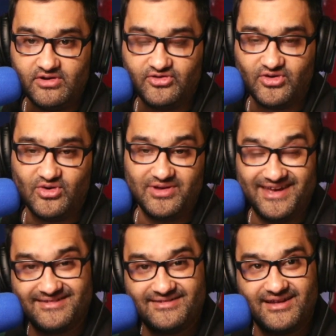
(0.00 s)
So
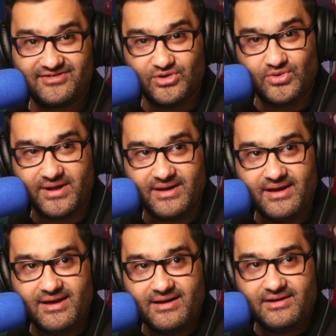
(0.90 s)
yes, that's a good one.
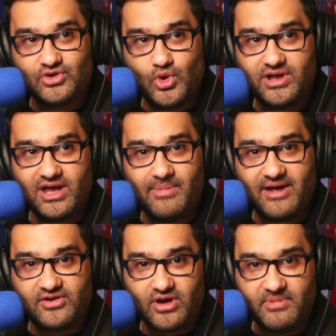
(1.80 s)
Talking about
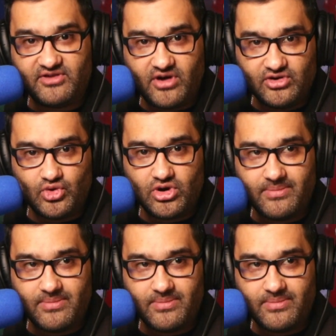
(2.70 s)
the topics I talk